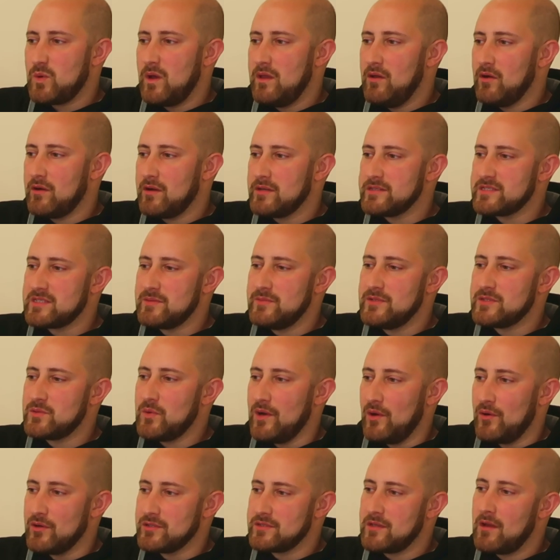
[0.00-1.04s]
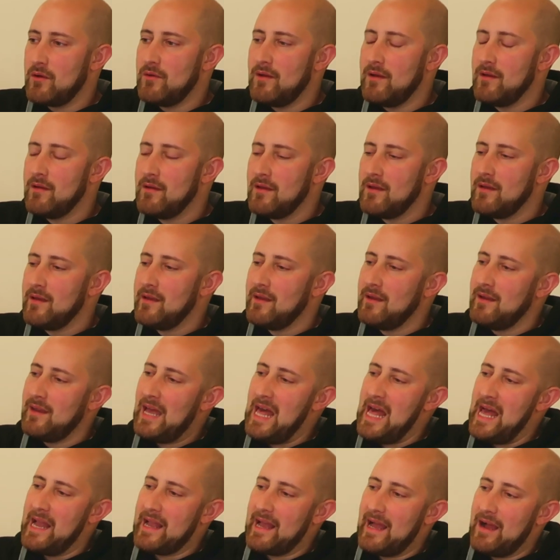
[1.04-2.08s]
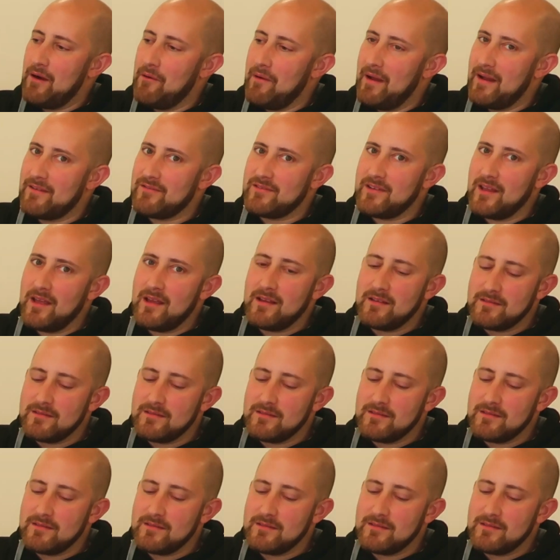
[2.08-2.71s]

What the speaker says: where your customers will also hang out after.